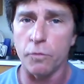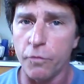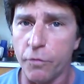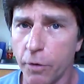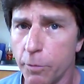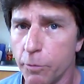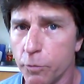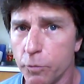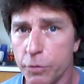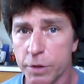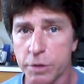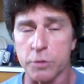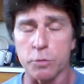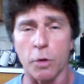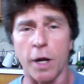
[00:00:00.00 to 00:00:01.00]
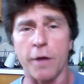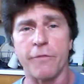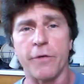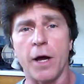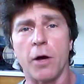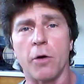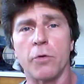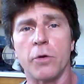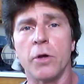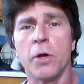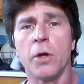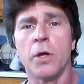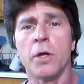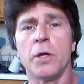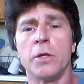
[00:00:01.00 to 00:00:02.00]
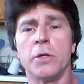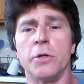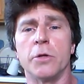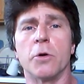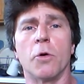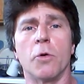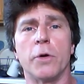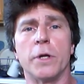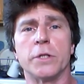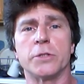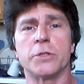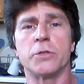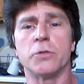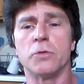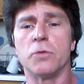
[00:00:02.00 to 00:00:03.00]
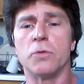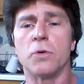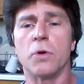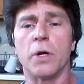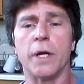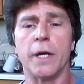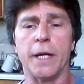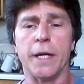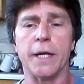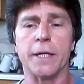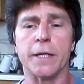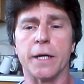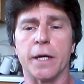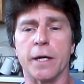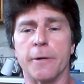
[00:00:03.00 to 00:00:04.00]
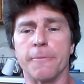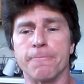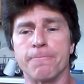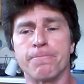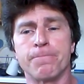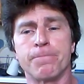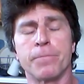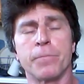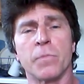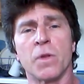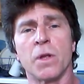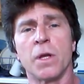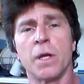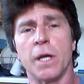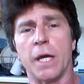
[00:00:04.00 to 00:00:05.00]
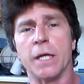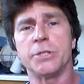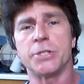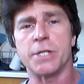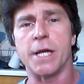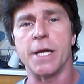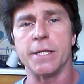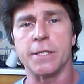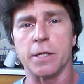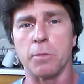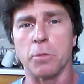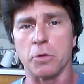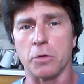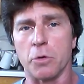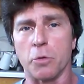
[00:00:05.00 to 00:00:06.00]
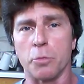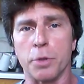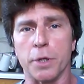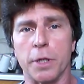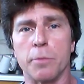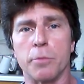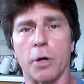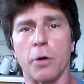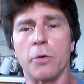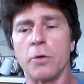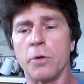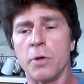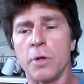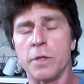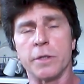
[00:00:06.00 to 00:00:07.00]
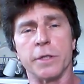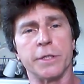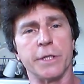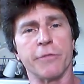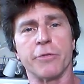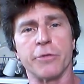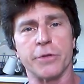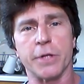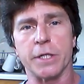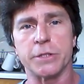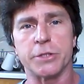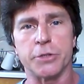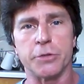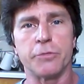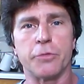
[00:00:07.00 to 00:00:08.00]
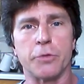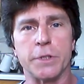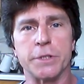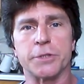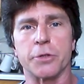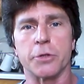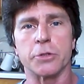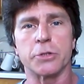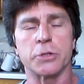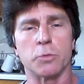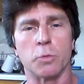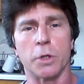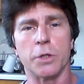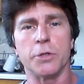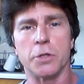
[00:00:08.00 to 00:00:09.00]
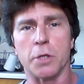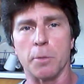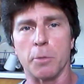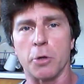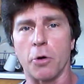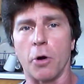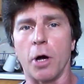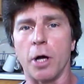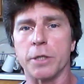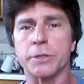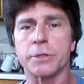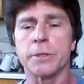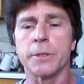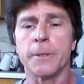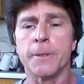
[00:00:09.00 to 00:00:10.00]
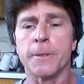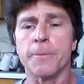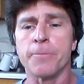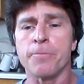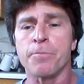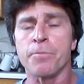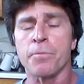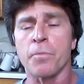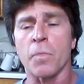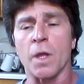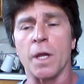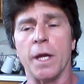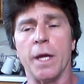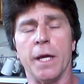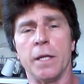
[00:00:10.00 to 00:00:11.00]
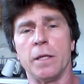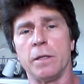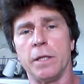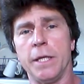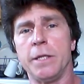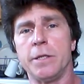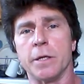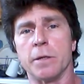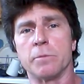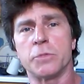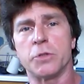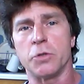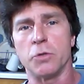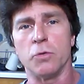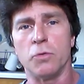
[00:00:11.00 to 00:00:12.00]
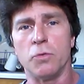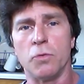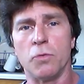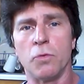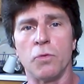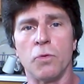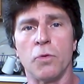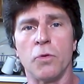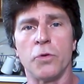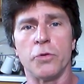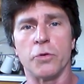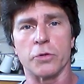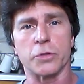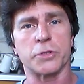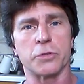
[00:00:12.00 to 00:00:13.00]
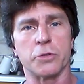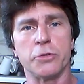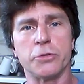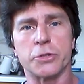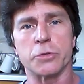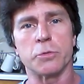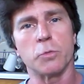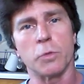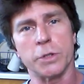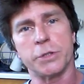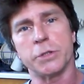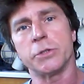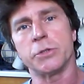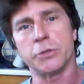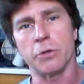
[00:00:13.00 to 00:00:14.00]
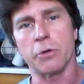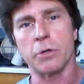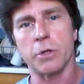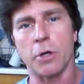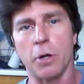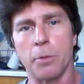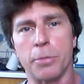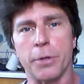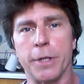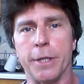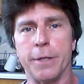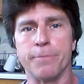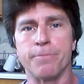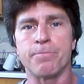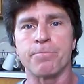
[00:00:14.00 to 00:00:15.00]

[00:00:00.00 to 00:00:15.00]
from this is what I found, you go into and educate them a little bit about the different things you've researched and what you come across, and lead them to your solution, which is your company.